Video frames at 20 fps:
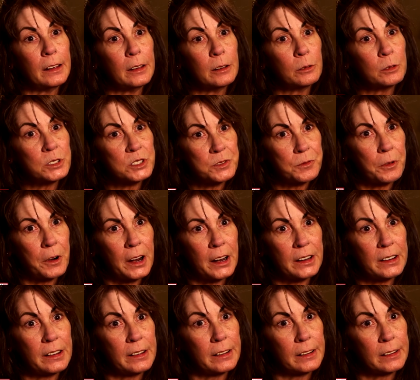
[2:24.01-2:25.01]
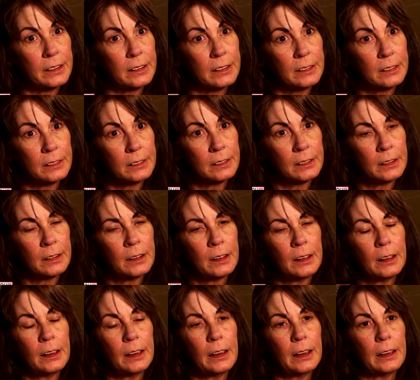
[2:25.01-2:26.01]
he was frantic.
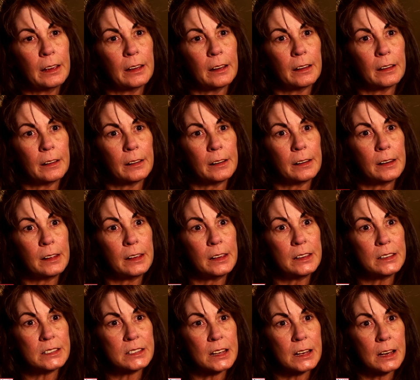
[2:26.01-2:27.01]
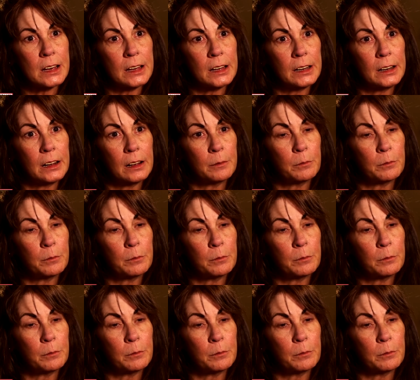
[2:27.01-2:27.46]
And he said,